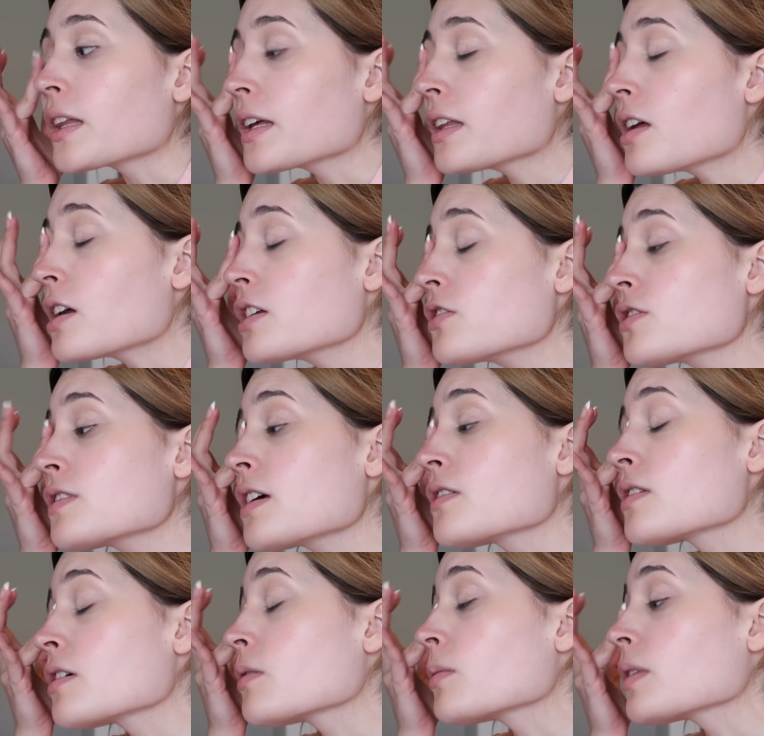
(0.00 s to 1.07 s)
Leilani just has
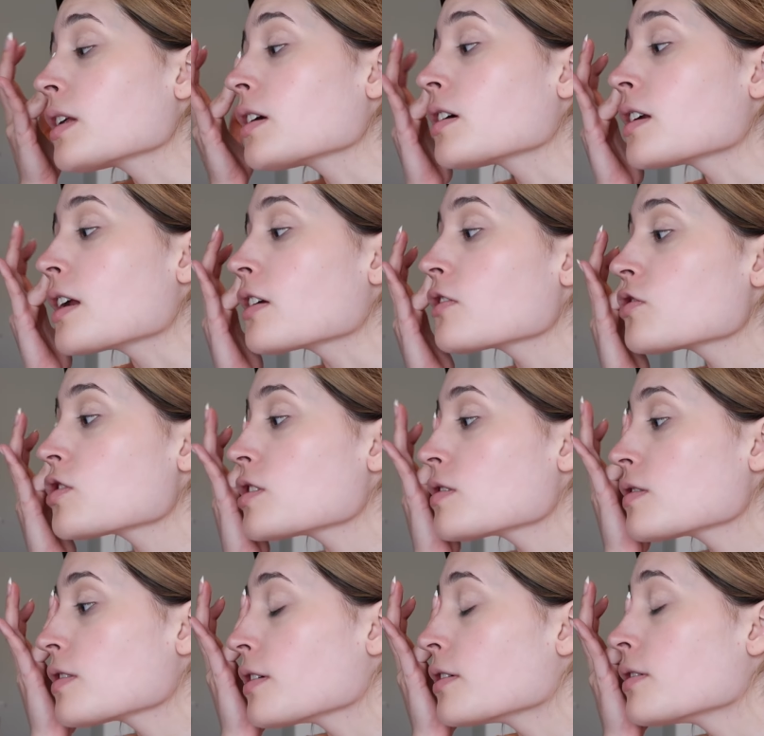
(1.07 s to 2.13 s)
like really good energy,
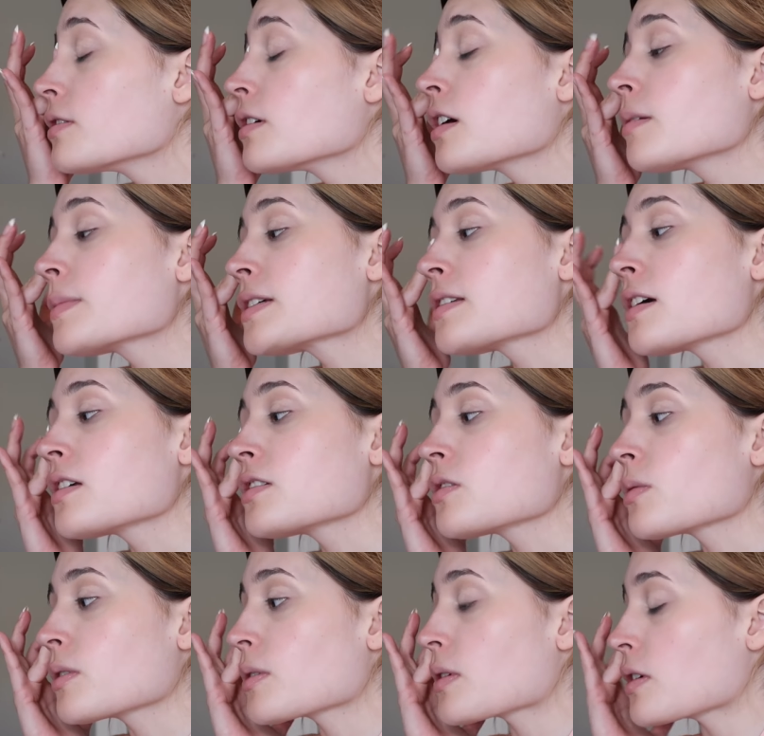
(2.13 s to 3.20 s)
so I'm excited
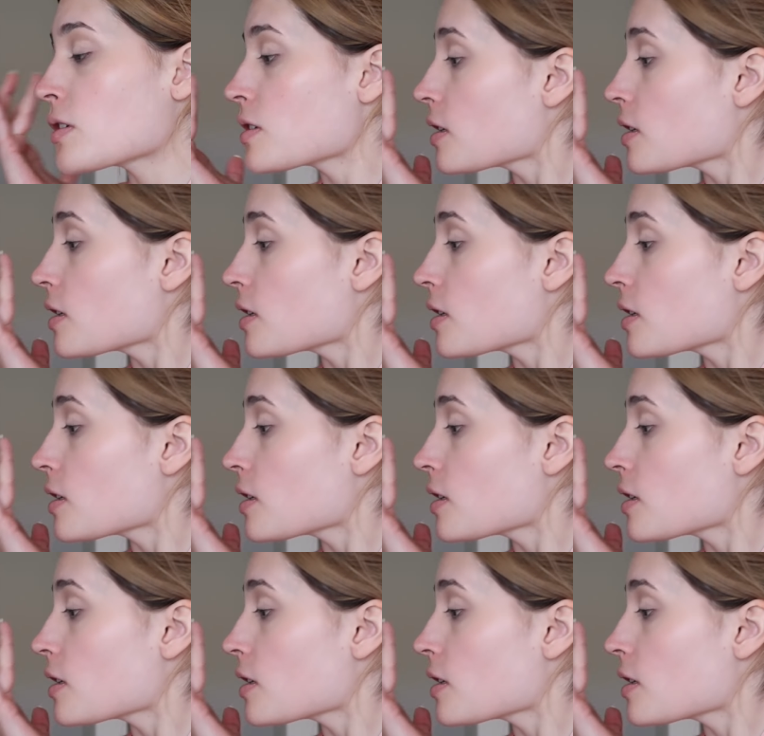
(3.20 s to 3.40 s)
to work with her